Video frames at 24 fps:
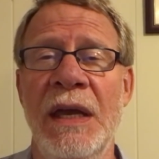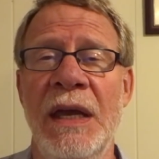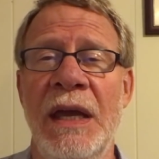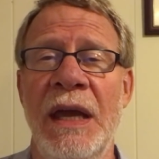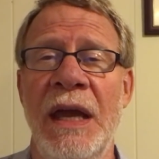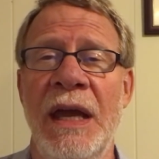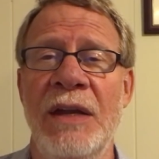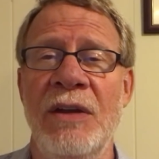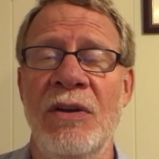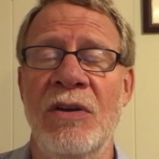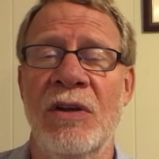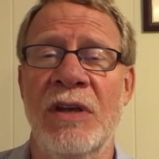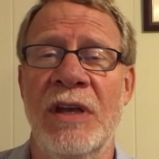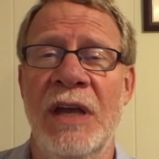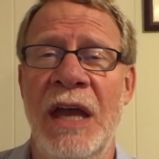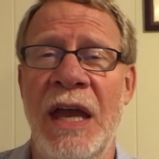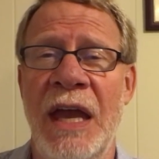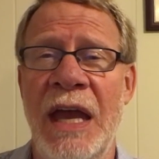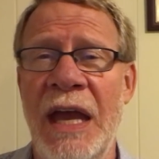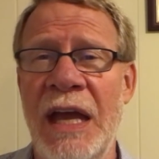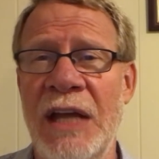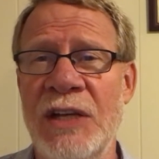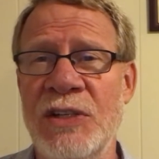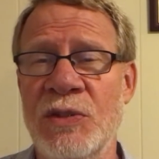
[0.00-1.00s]
And you're
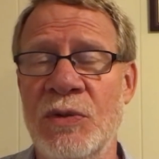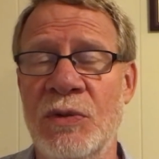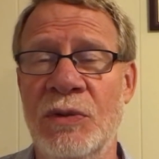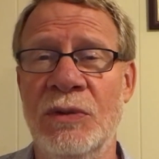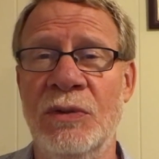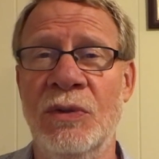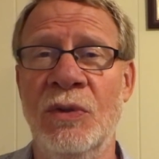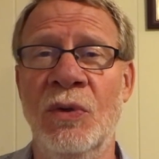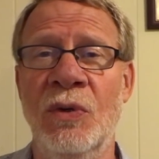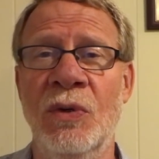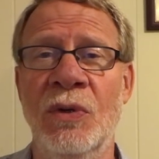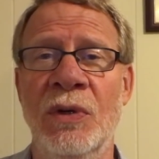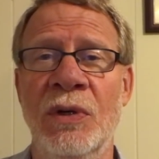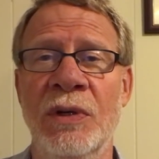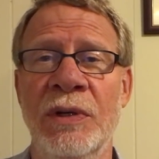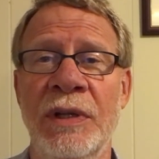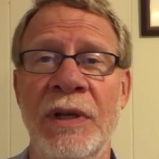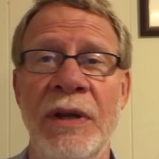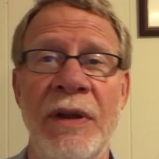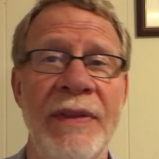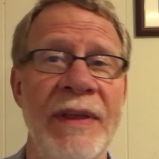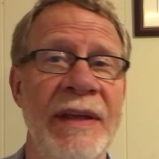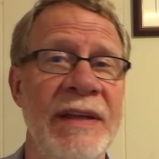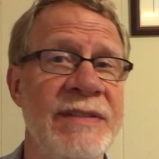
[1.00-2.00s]
casual, or, you
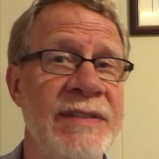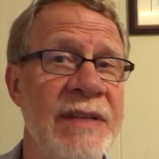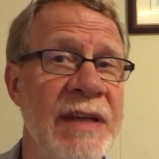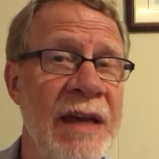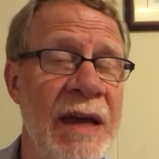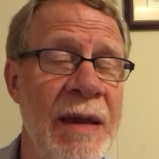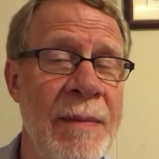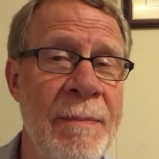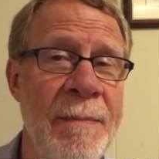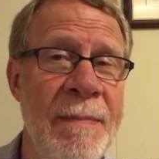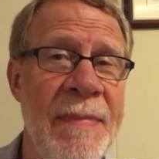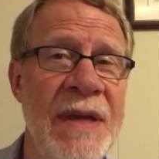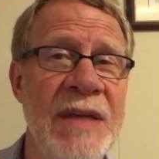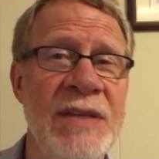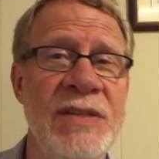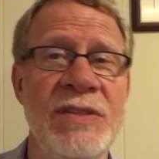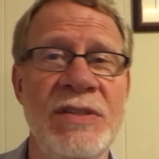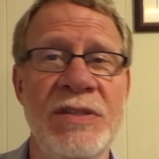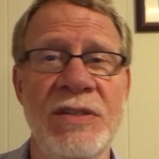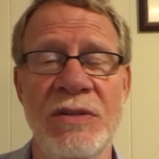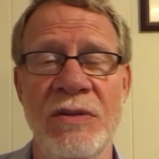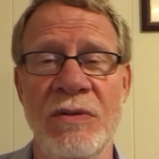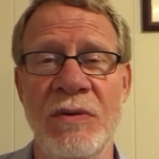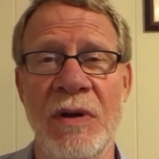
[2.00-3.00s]
know, they say, I
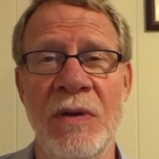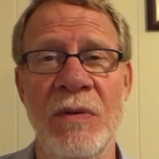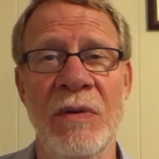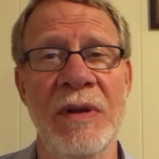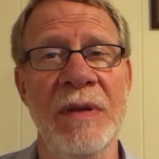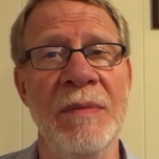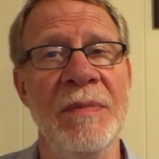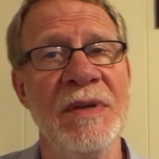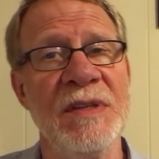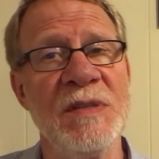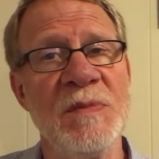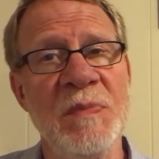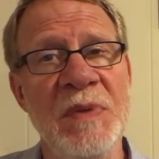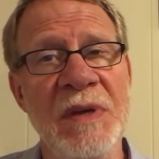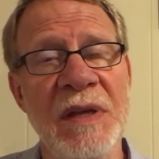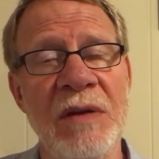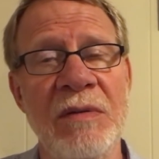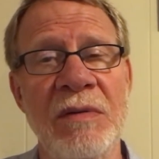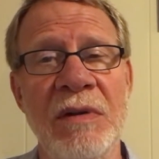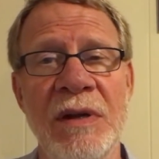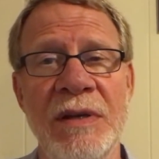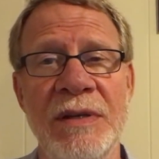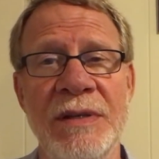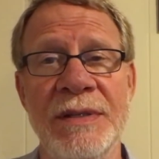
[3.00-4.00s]
miss you. I really miss being
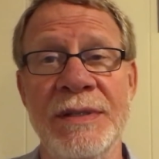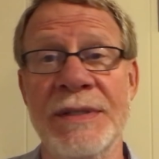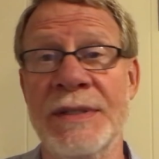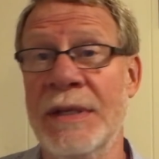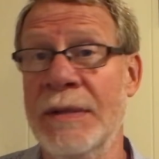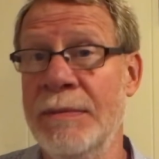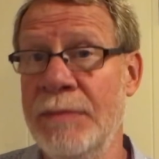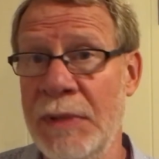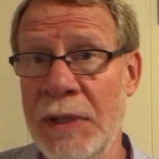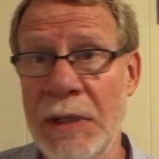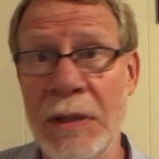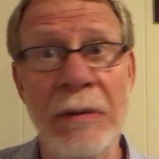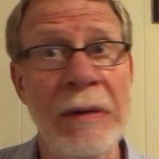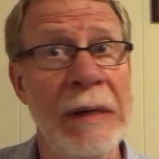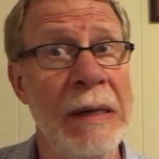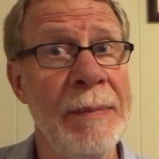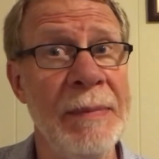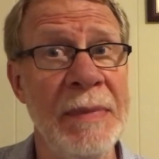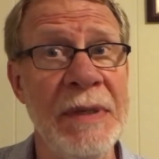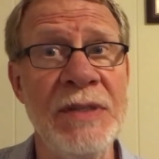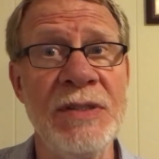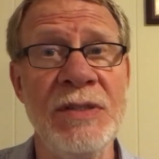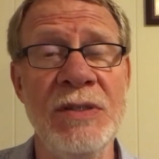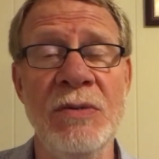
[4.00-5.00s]
around you. You can say, you know, I
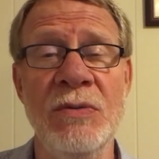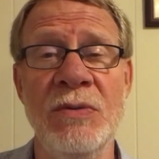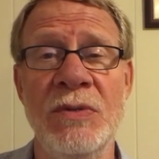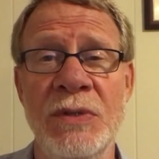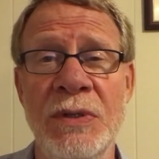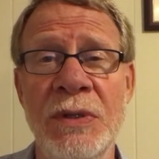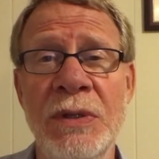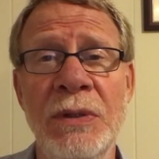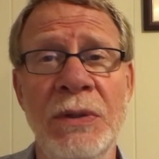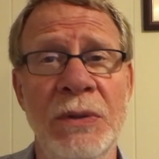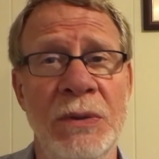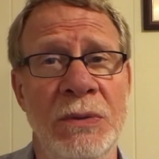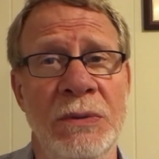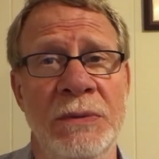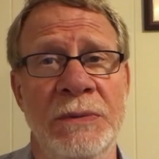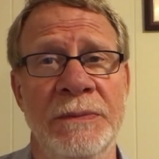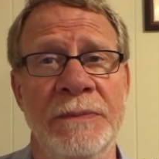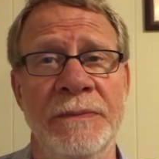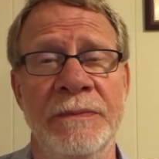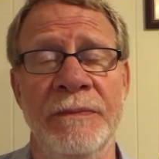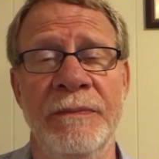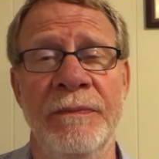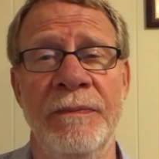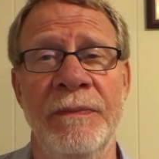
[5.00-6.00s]
miss you too.
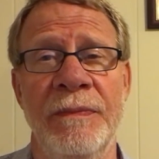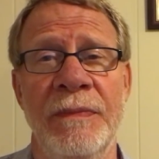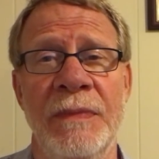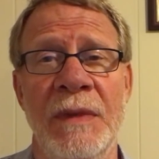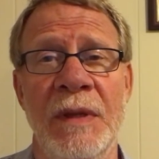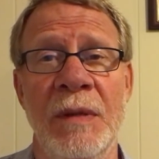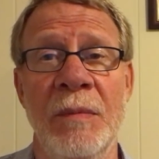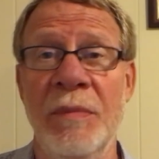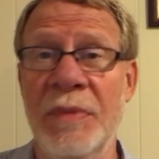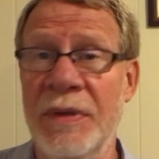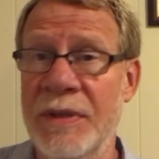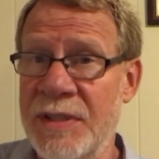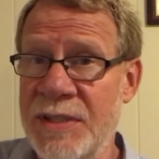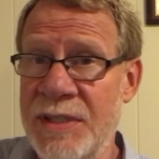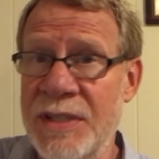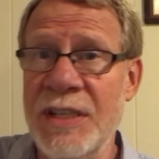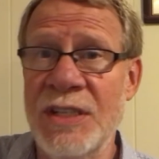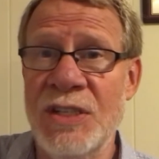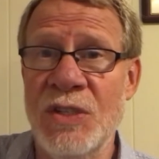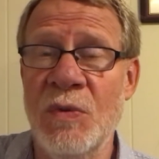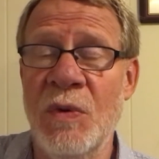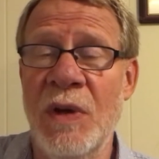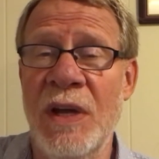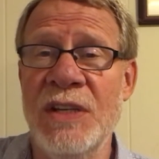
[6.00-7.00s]
But the
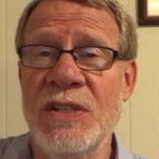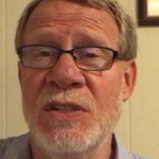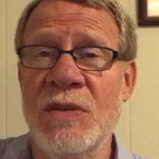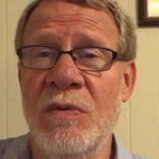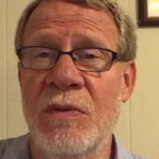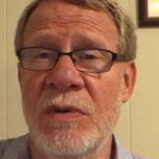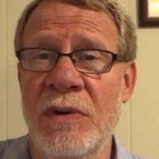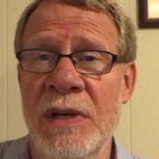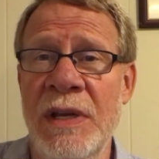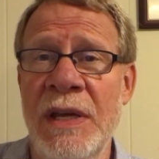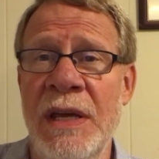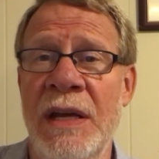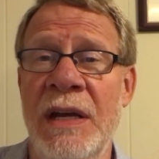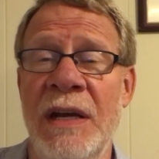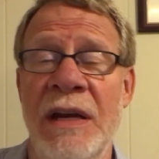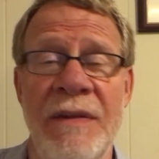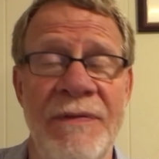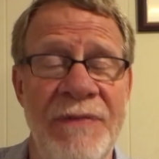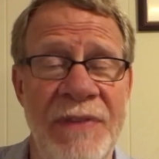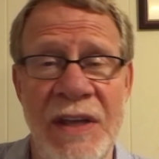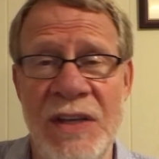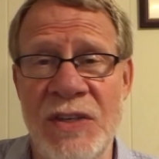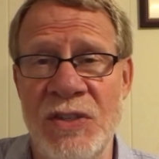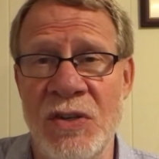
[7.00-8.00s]
situation we're in, and
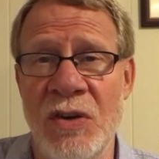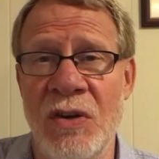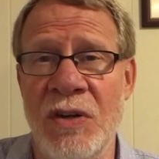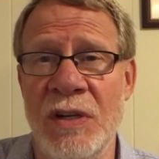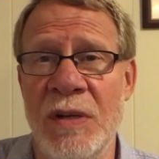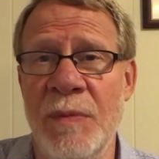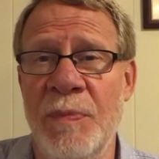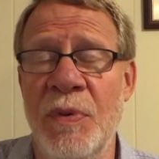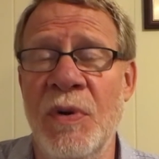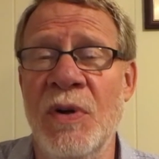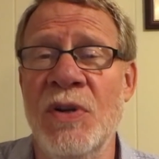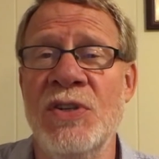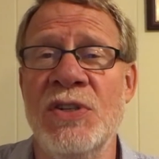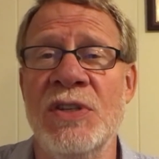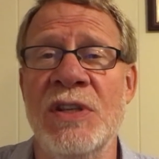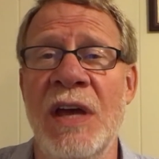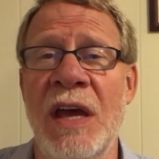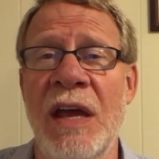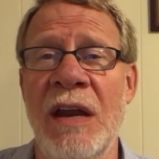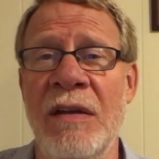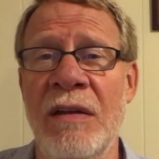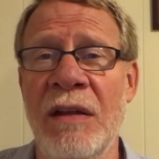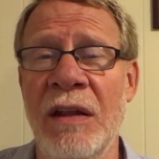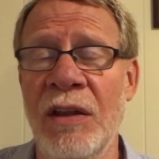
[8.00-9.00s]
if they start to push
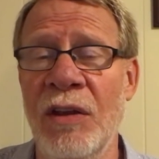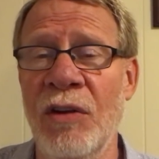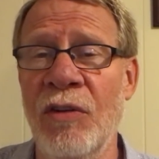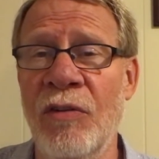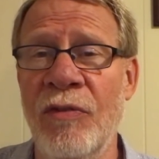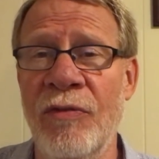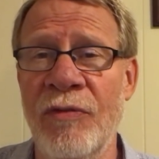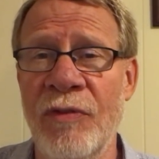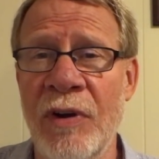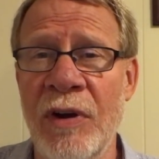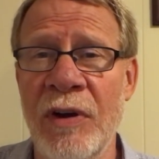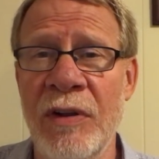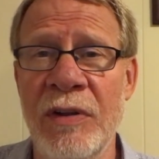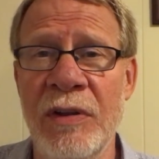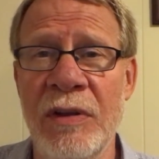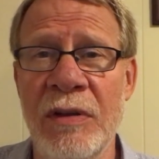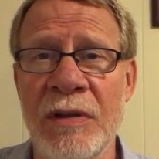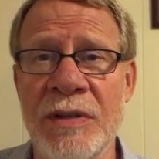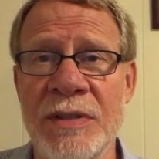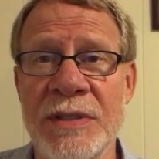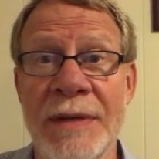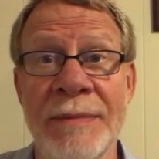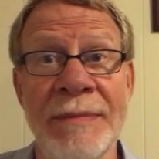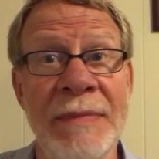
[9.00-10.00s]
that a little further, you
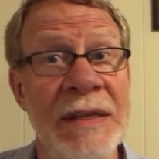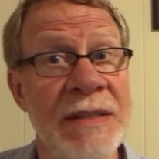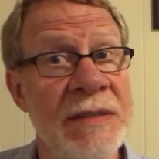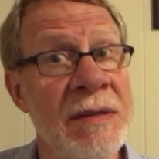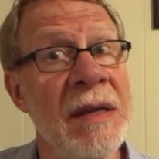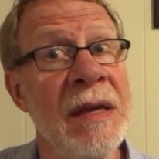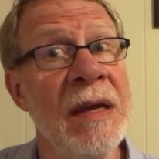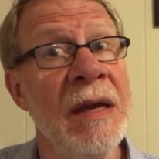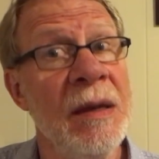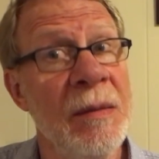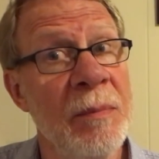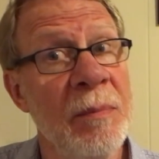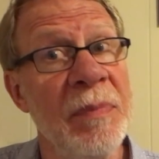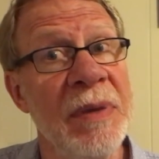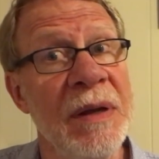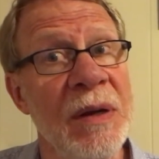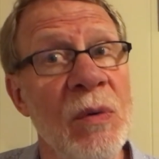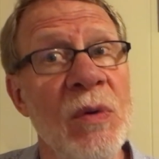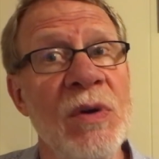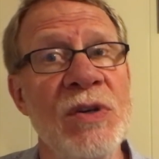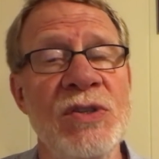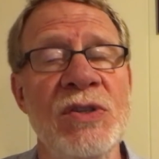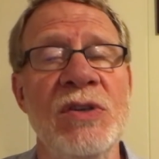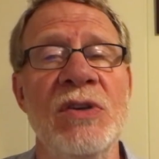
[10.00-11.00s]
can say, yes, but it
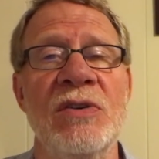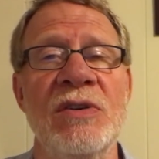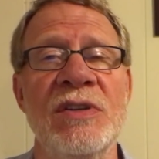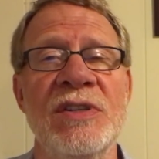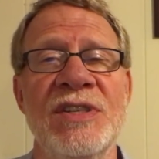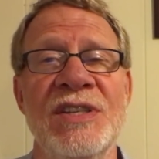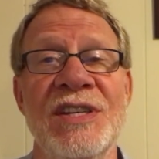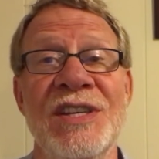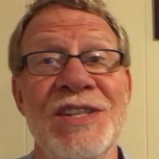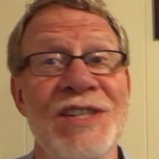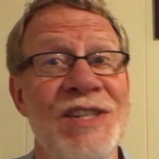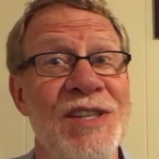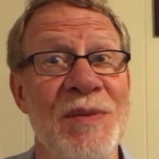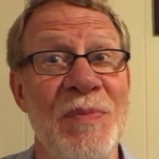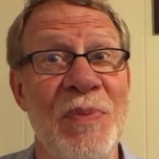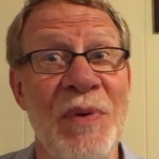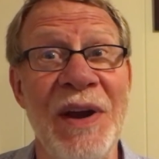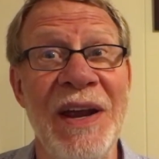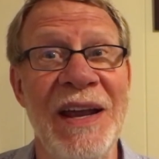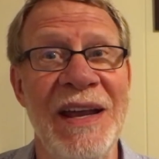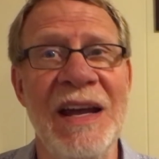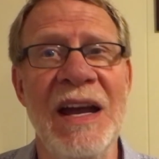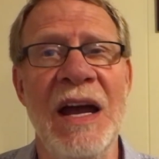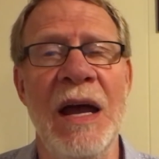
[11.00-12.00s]
was your decision to
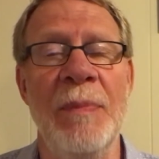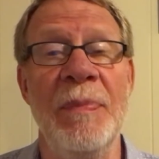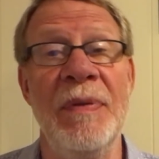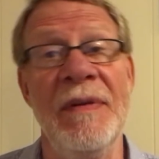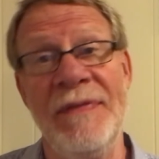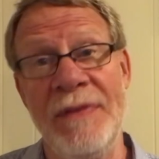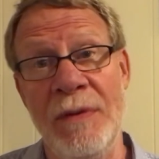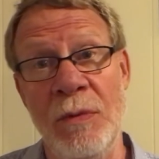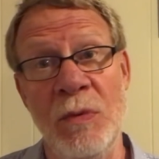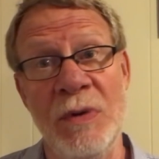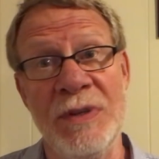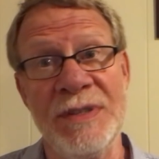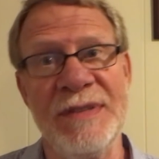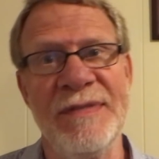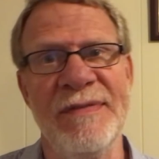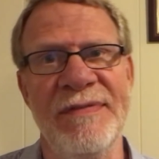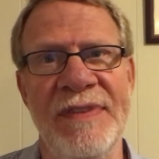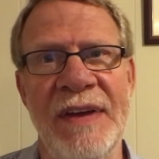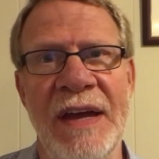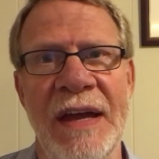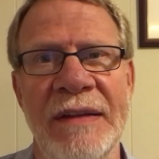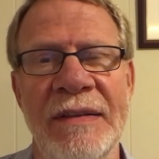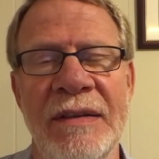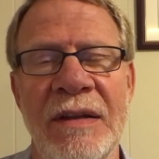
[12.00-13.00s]
break up, if it was in
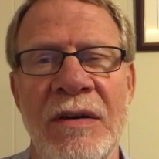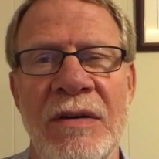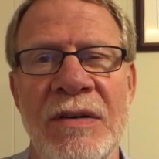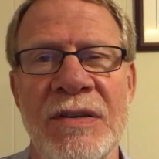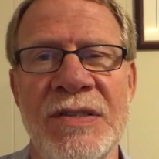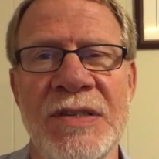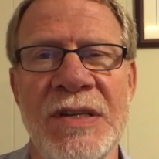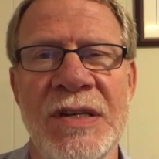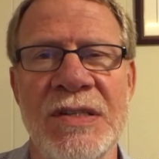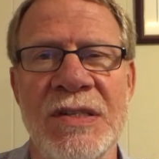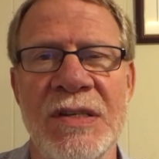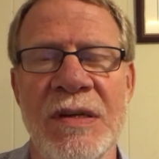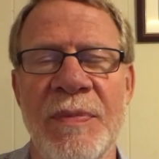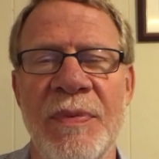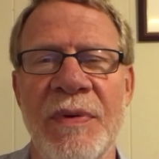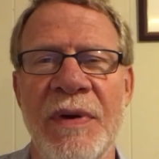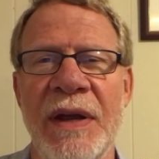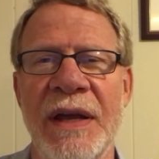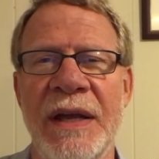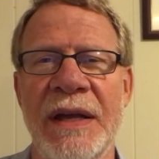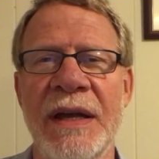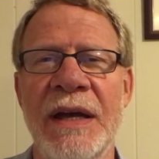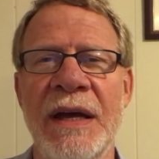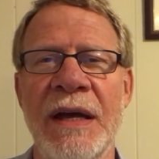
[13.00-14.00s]
fact their decision to
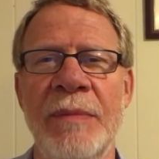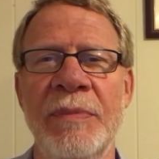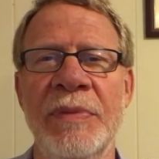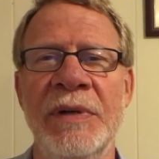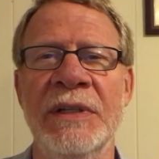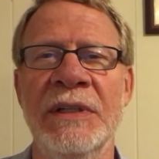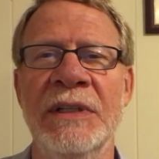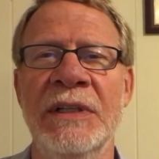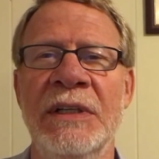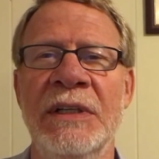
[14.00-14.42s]
break up.